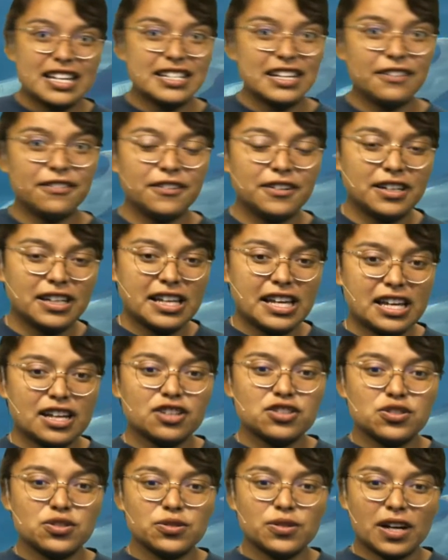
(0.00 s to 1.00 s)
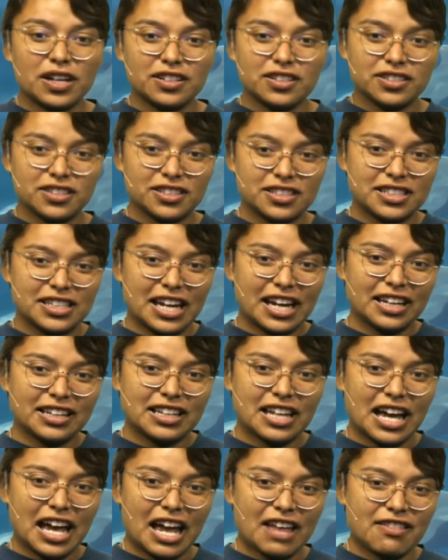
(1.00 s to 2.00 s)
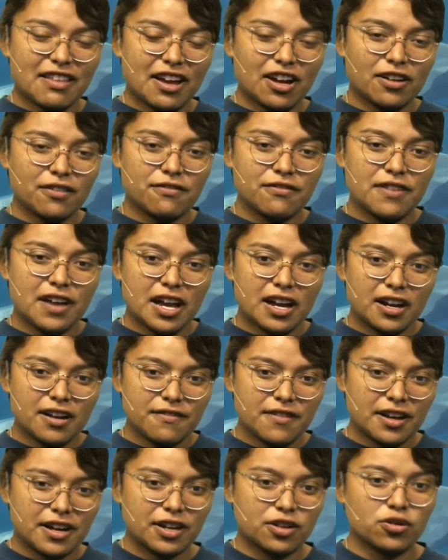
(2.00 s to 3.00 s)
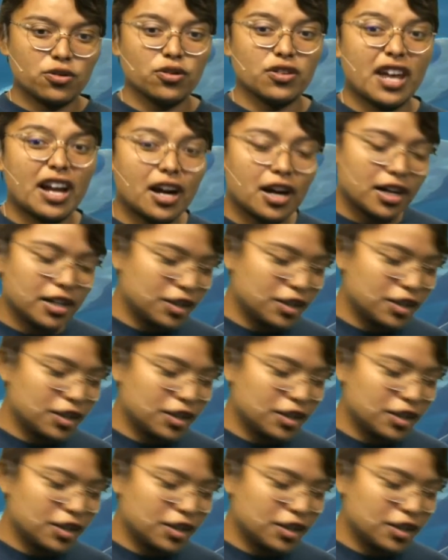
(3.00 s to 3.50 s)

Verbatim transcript: definitely do understand that. And they are very, very cool. They are a